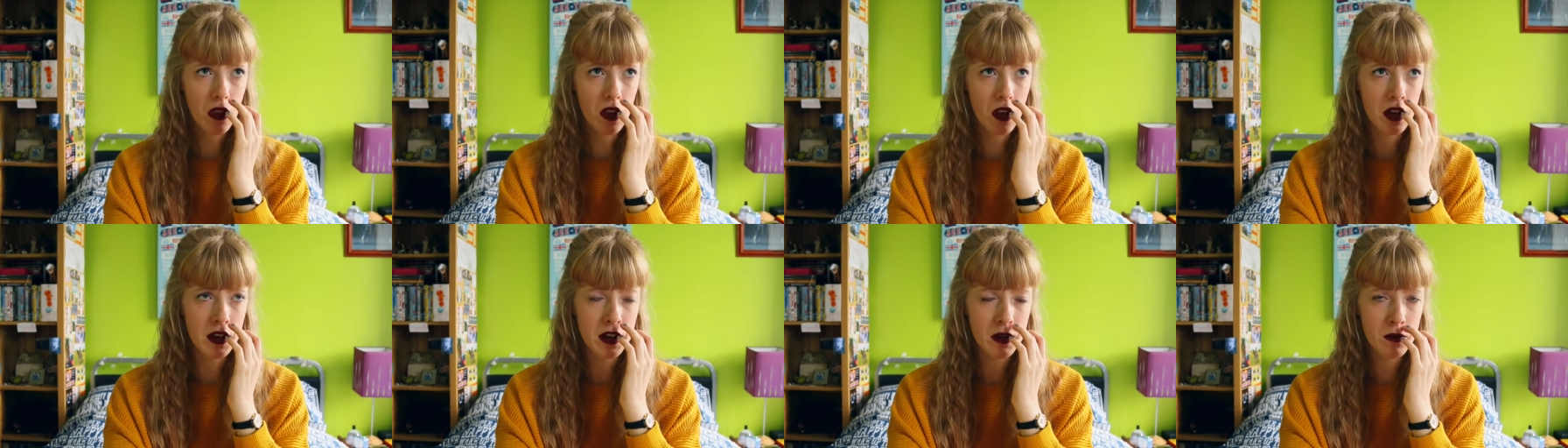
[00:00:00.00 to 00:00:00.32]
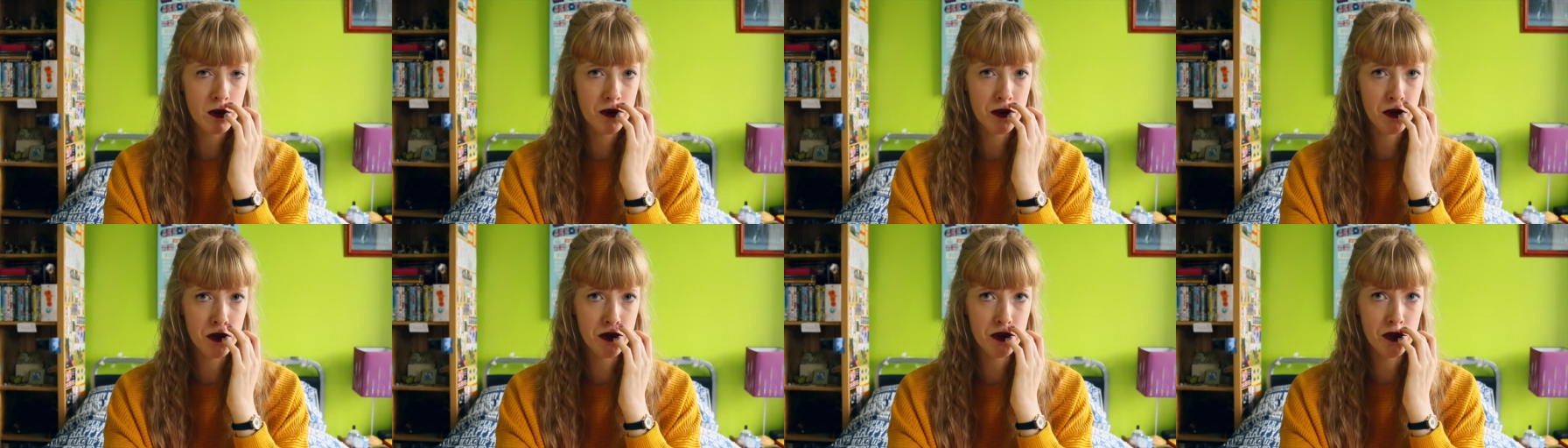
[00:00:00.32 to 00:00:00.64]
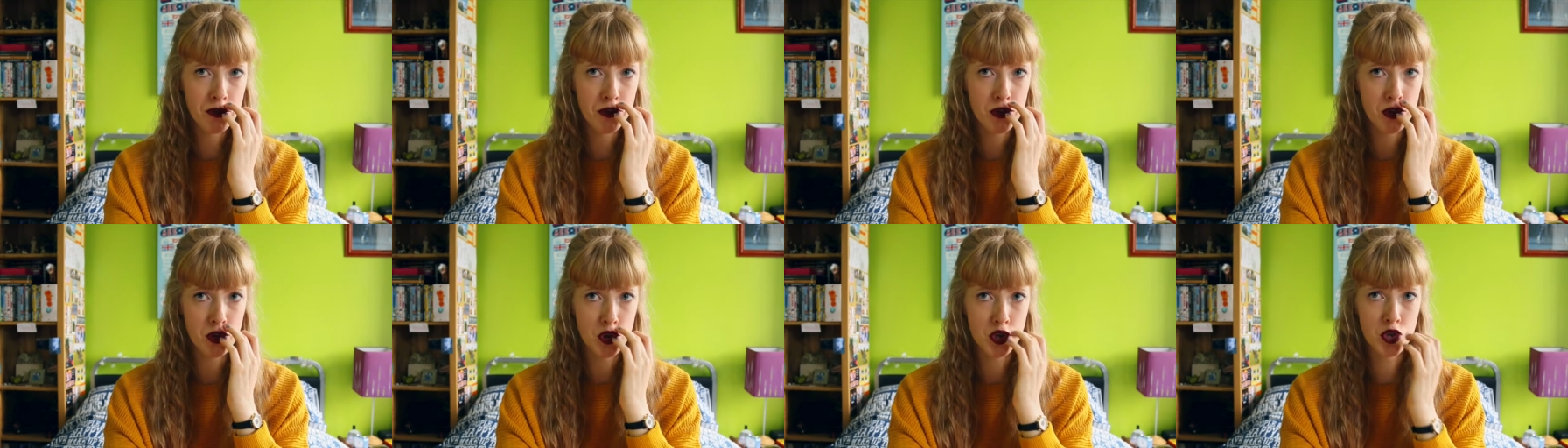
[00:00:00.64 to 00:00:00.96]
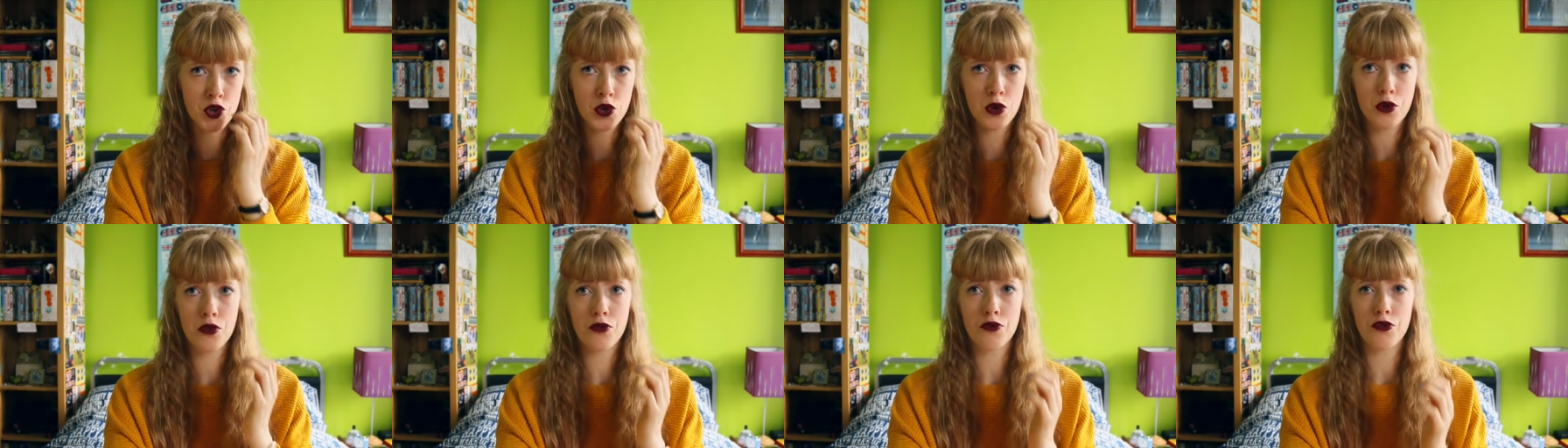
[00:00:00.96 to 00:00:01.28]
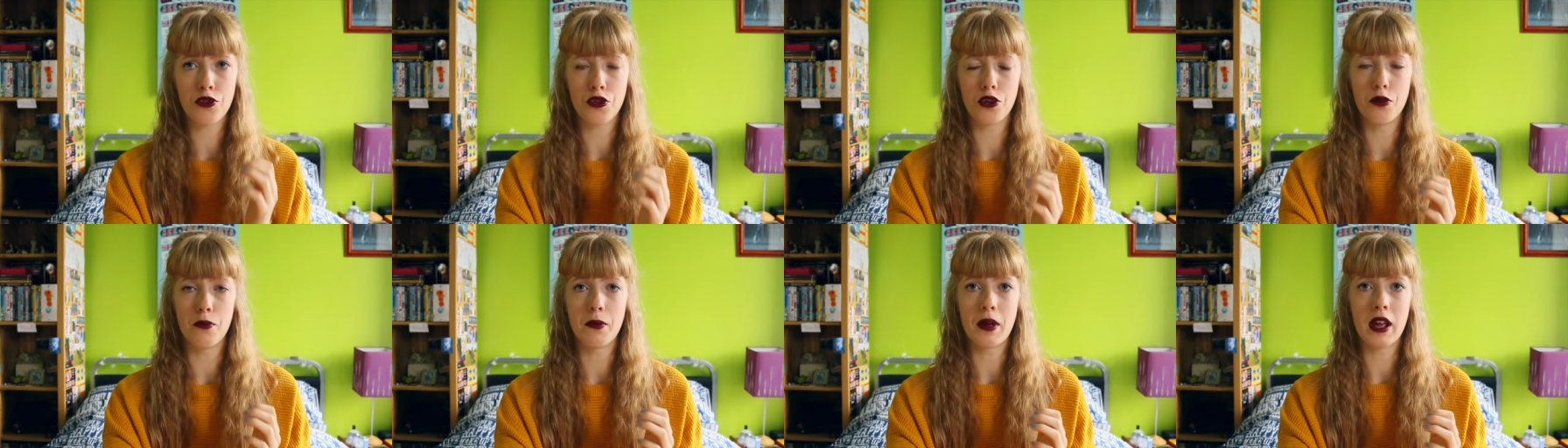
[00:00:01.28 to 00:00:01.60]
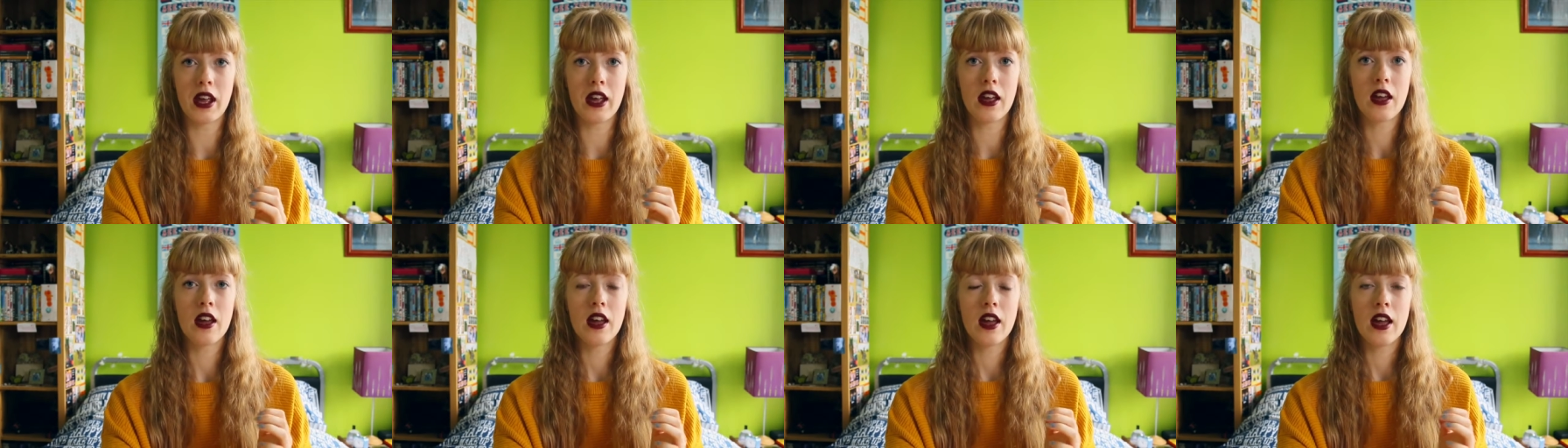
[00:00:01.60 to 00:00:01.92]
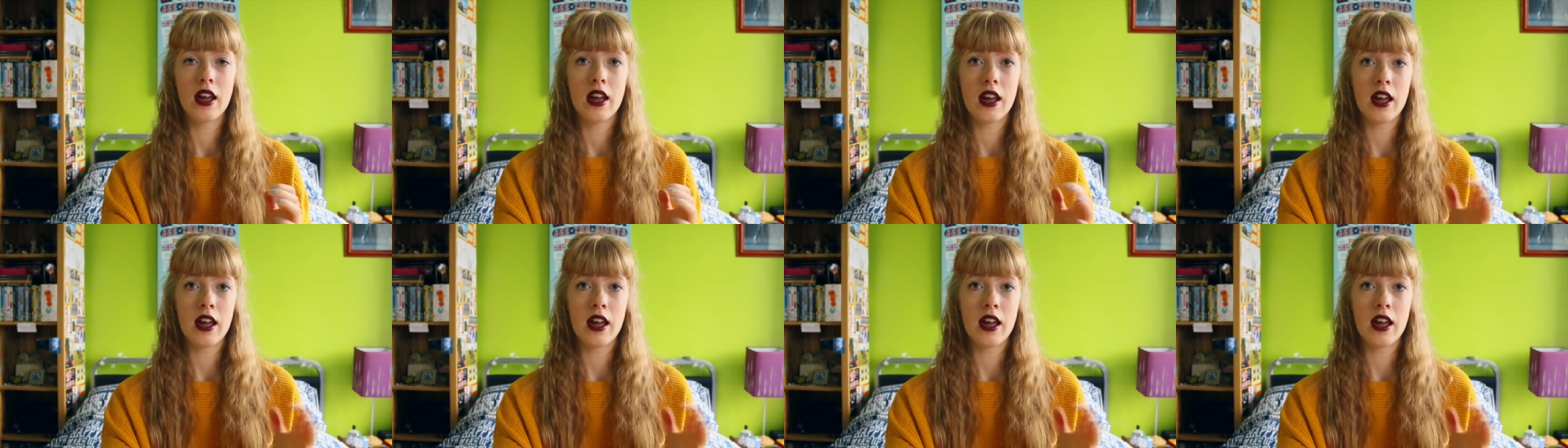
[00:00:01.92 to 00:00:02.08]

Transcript: And it was also too short for me.